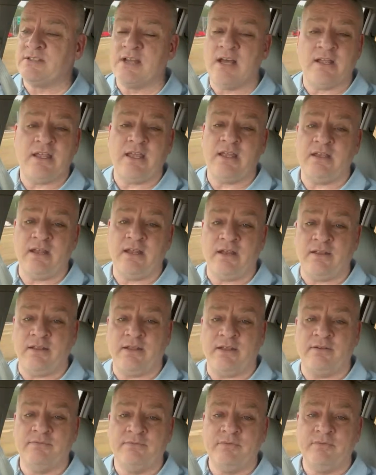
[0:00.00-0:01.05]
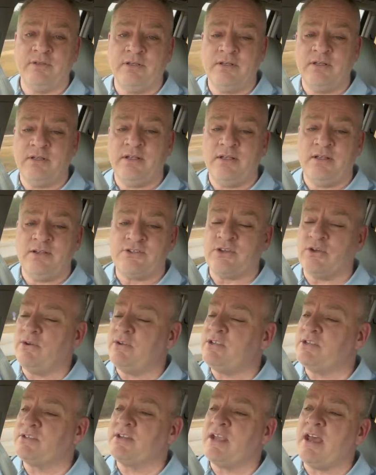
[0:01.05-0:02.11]
He's not getting anything.
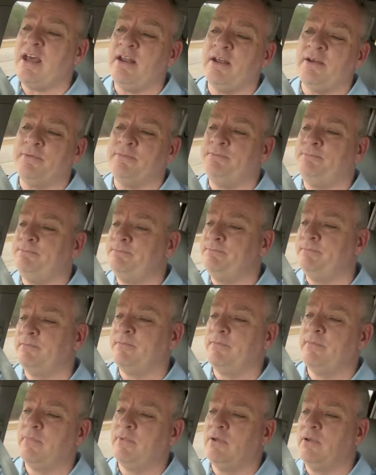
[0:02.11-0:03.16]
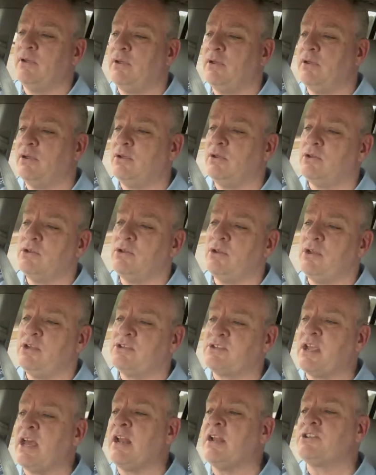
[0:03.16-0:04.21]
So it just kind of,
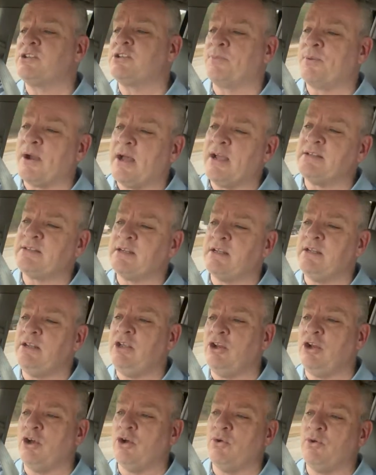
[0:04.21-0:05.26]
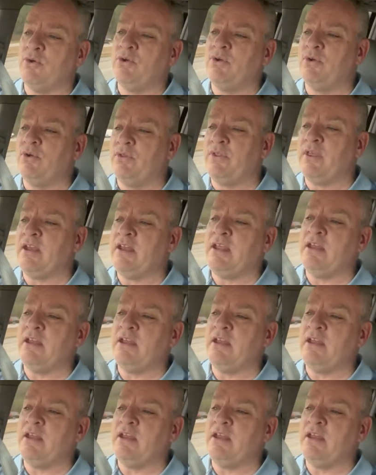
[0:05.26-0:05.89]
it's kind of surprising, you know, that